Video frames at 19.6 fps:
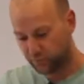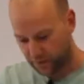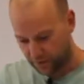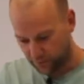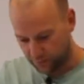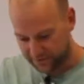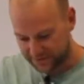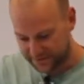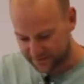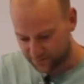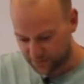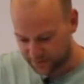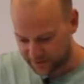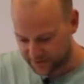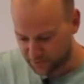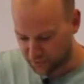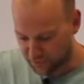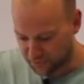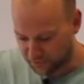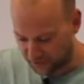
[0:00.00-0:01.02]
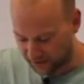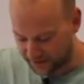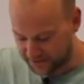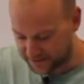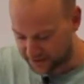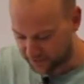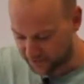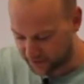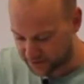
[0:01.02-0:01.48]
Well, it's, it's the
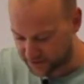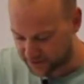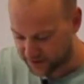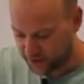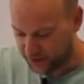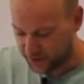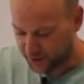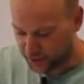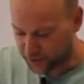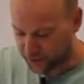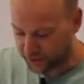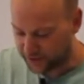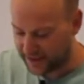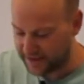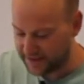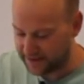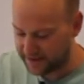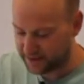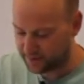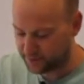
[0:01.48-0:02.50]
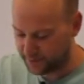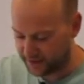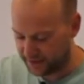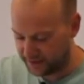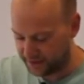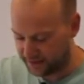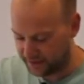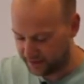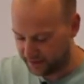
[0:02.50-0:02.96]
refrain's given us create in
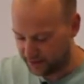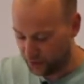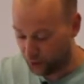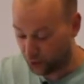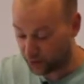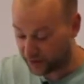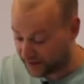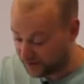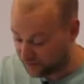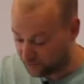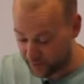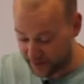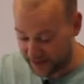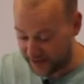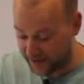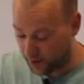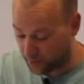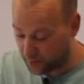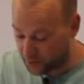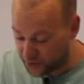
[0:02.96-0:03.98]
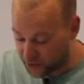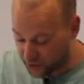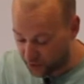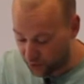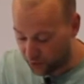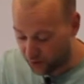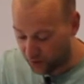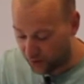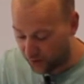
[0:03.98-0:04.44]
me or give me a
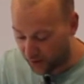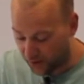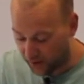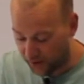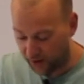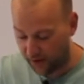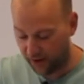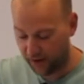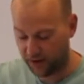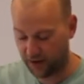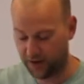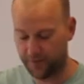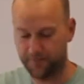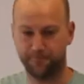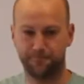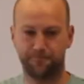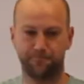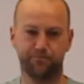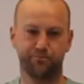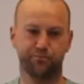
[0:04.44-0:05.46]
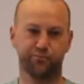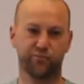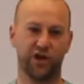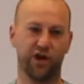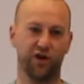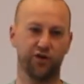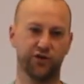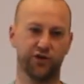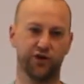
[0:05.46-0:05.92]
pure heart,
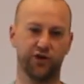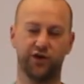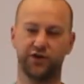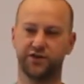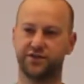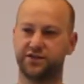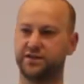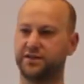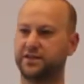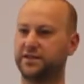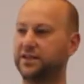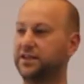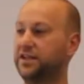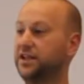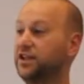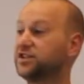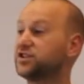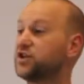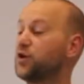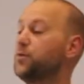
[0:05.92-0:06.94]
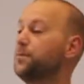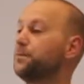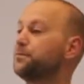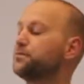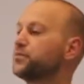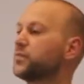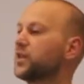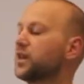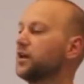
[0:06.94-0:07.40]
oh God. So,
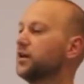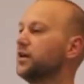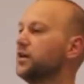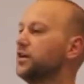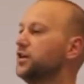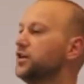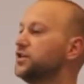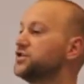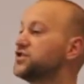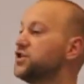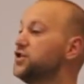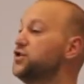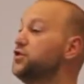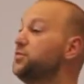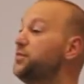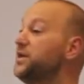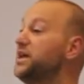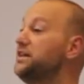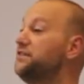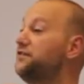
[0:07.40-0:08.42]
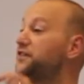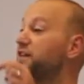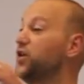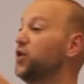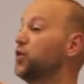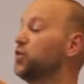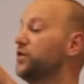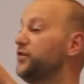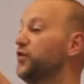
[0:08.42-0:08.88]
to be
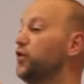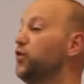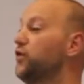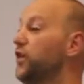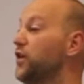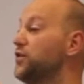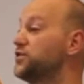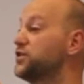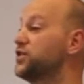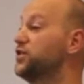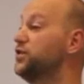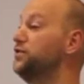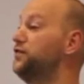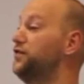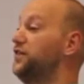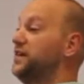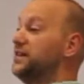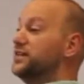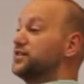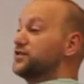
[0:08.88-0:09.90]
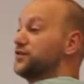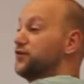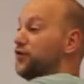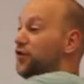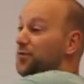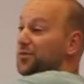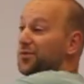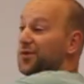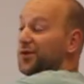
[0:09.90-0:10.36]
filled with all those good things
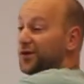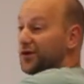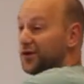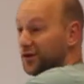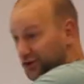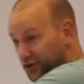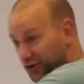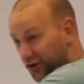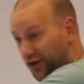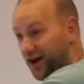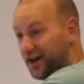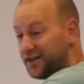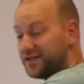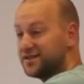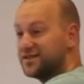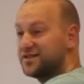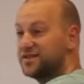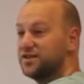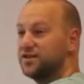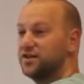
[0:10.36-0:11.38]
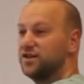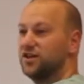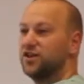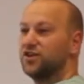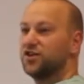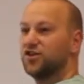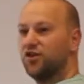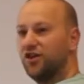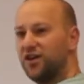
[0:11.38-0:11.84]
from Christ,
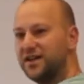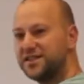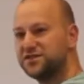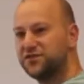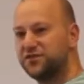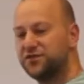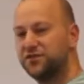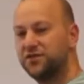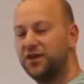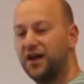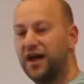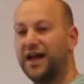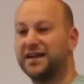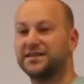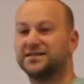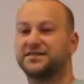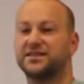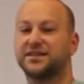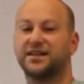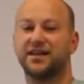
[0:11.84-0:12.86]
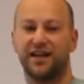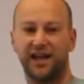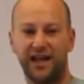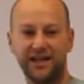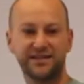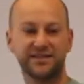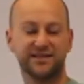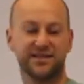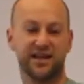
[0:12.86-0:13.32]
Christ has to
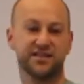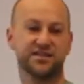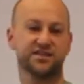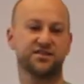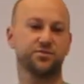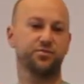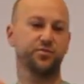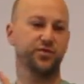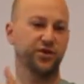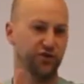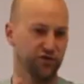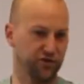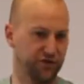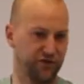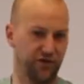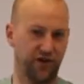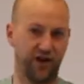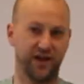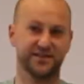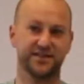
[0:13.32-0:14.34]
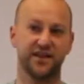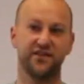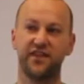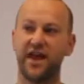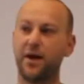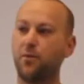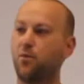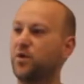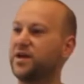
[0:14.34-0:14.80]
cleanse us, to purify us, and
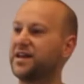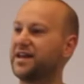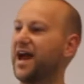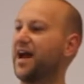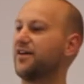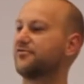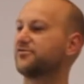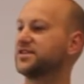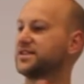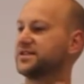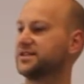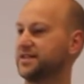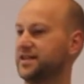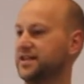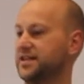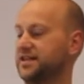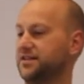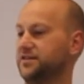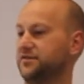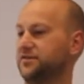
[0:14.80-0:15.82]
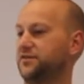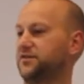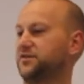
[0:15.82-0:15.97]
then we can receive.